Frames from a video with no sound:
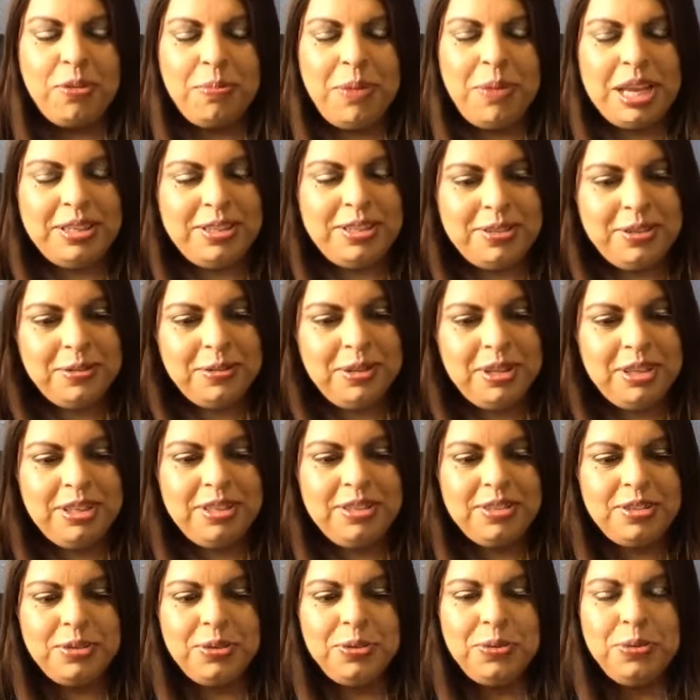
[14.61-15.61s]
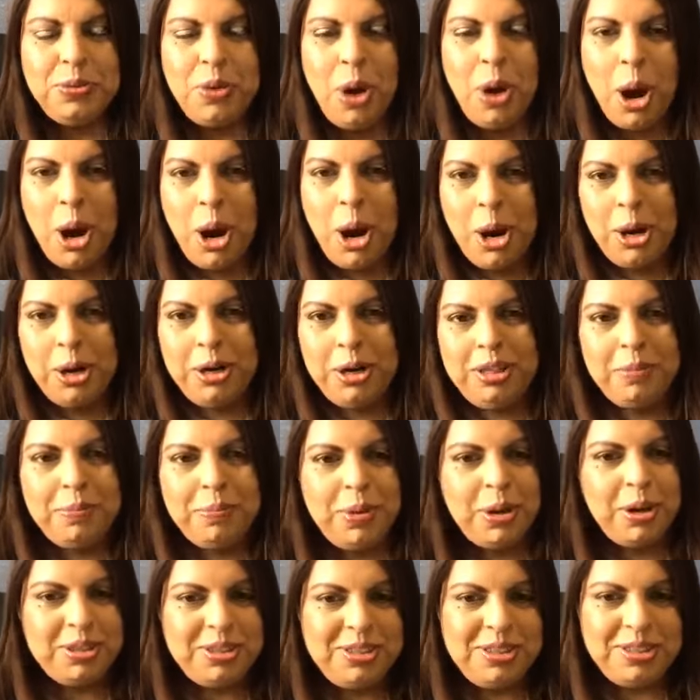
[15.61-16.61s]
my students who are in the
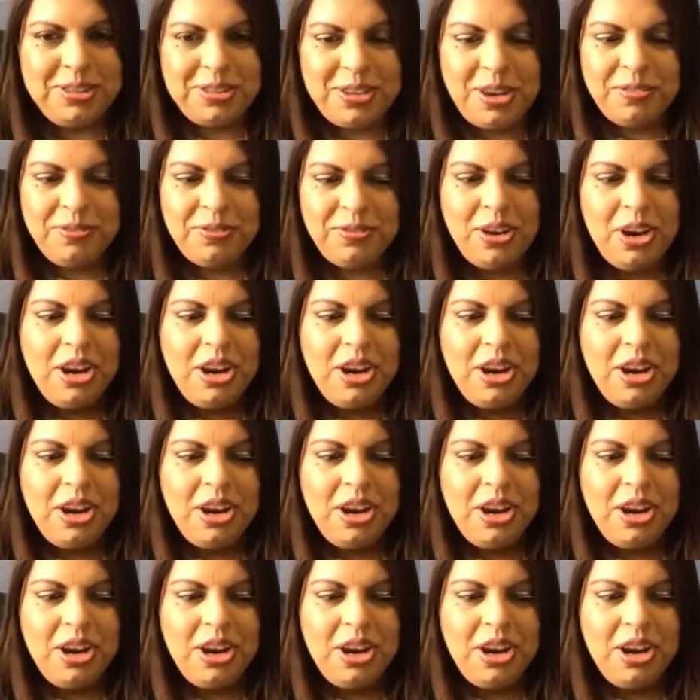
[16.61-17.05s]
process of